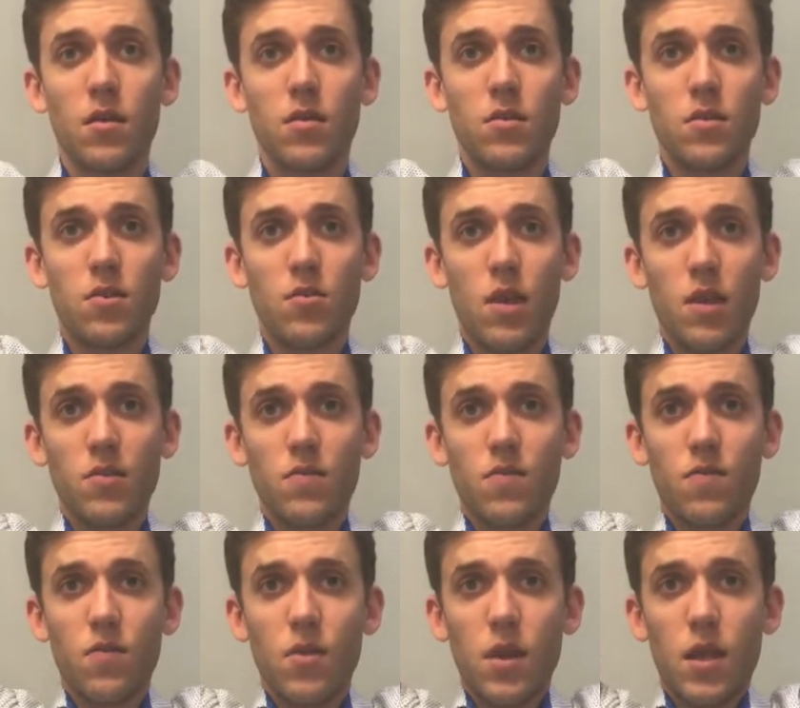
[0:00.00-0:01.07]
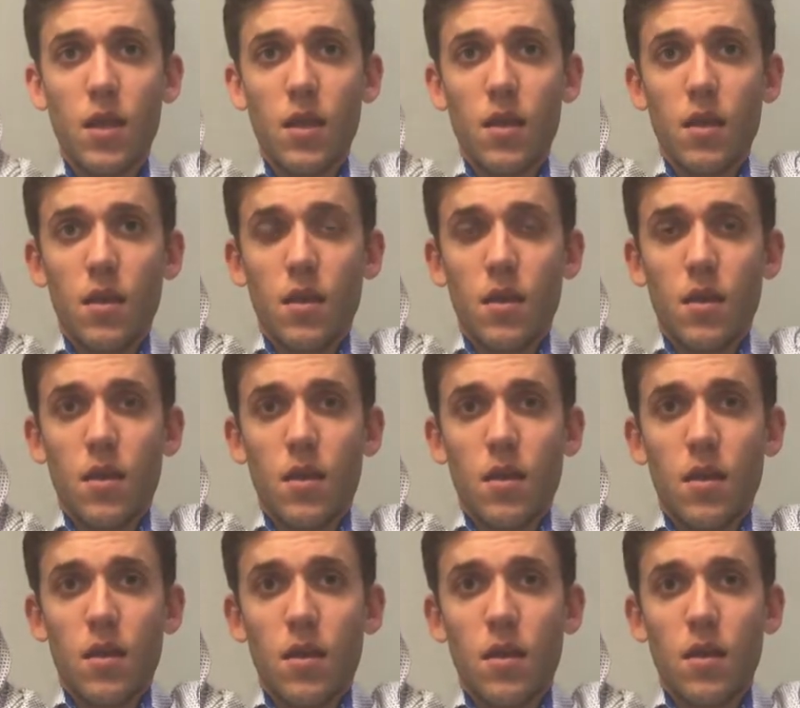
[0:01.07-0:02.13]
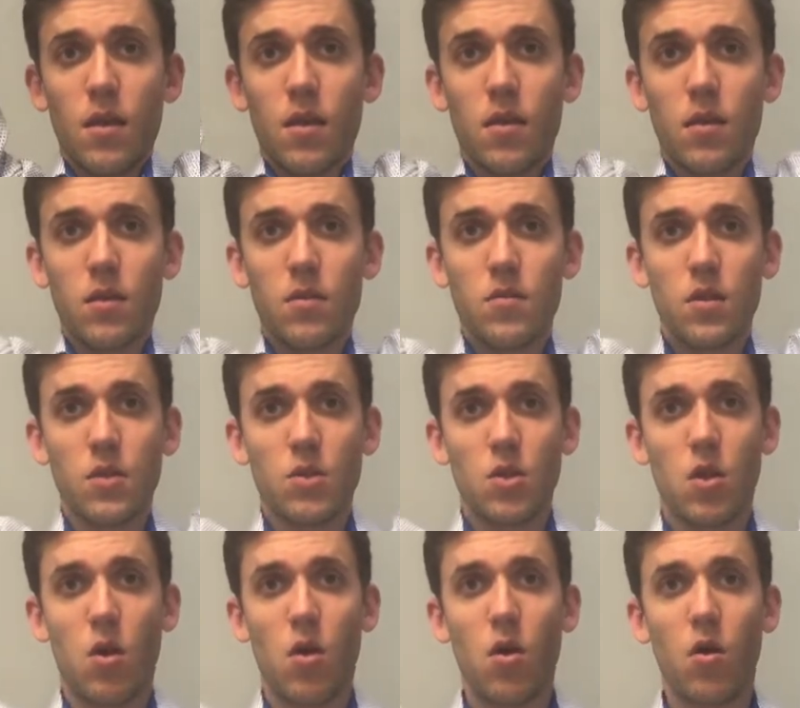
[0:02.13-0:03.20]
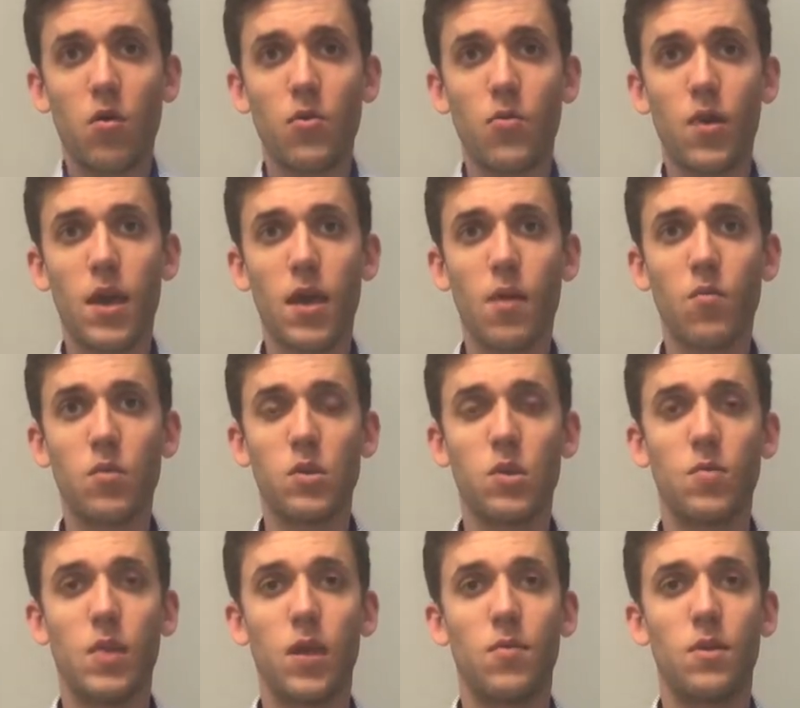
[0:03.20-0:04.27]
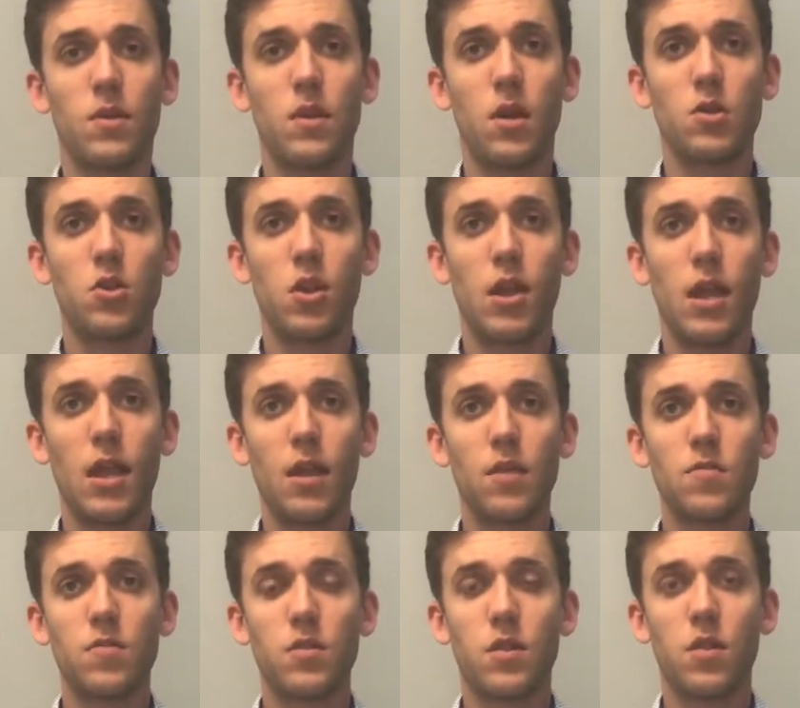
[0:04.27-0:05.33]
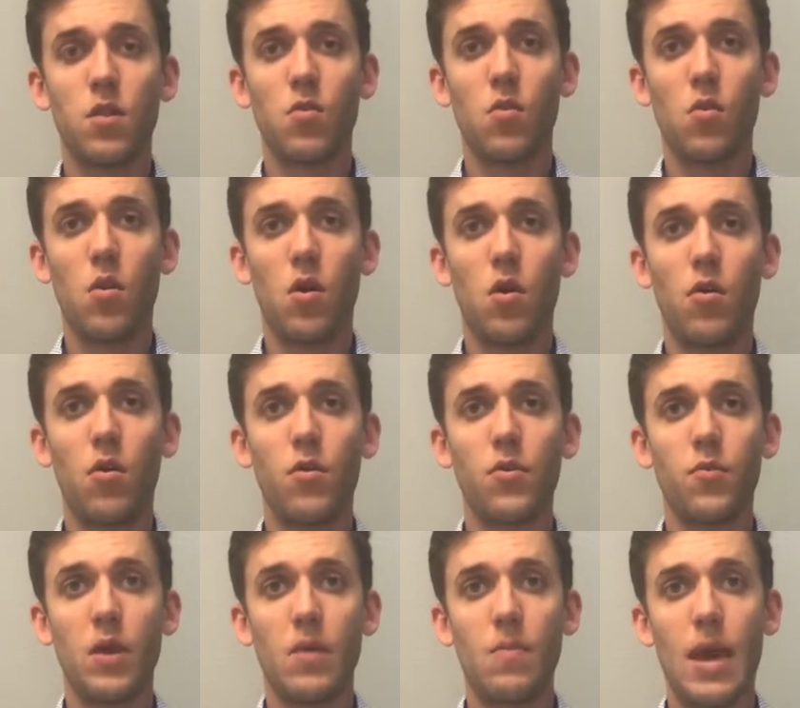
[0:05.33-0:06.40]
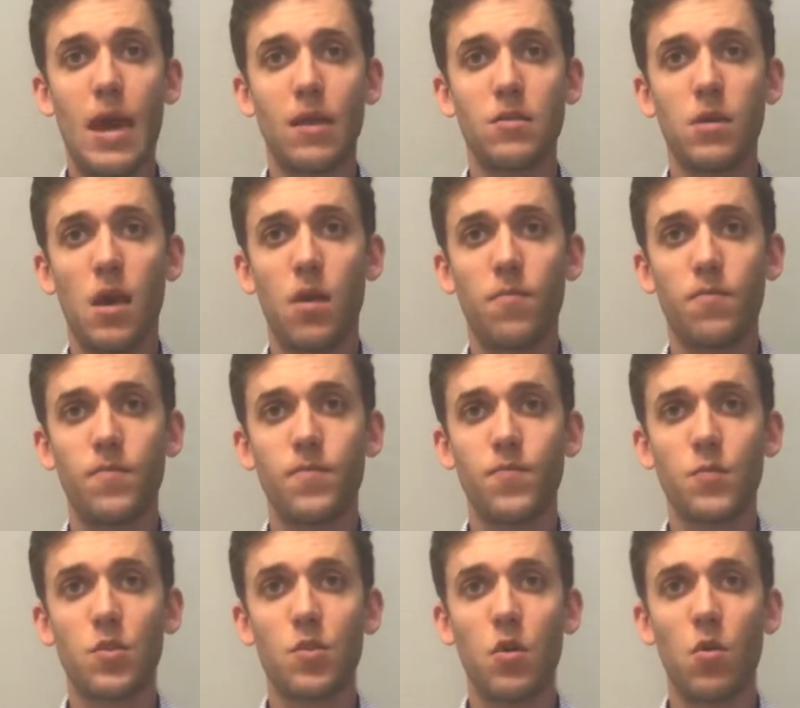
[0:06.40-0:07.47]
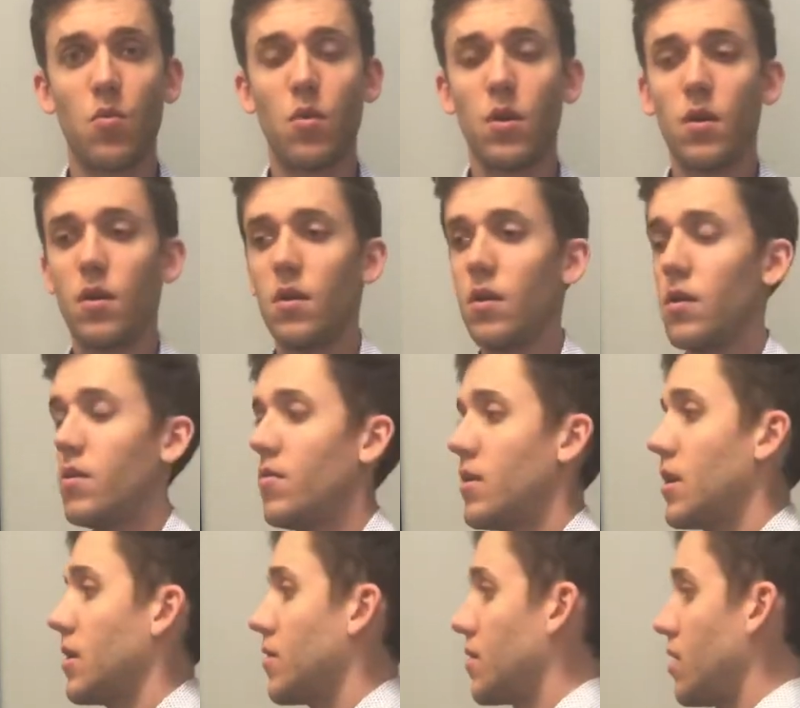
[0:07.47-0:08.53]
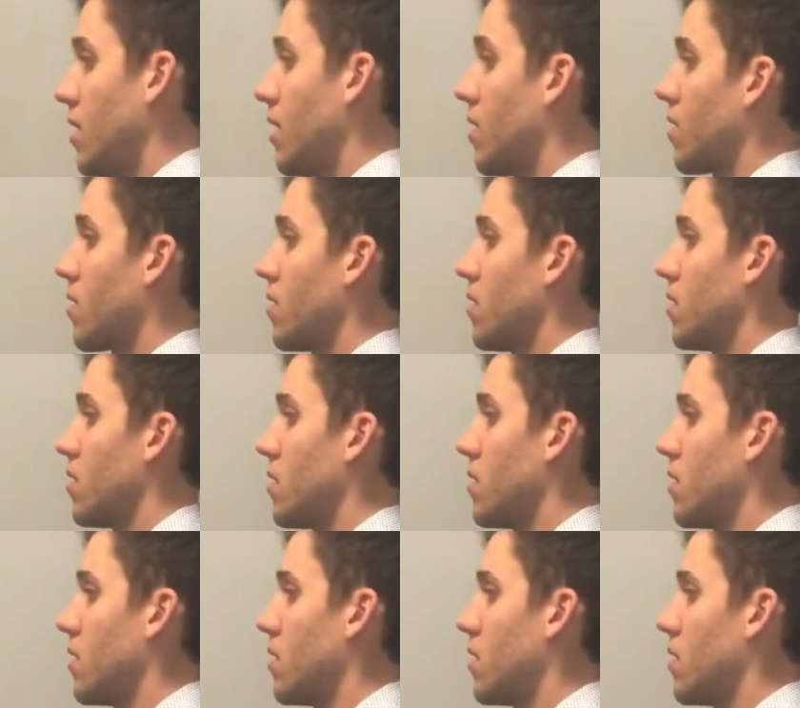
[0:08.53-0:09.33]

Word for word: stress-free Extension all the way up. We should be able to touch our hands and then go all the way back down. So we can see here,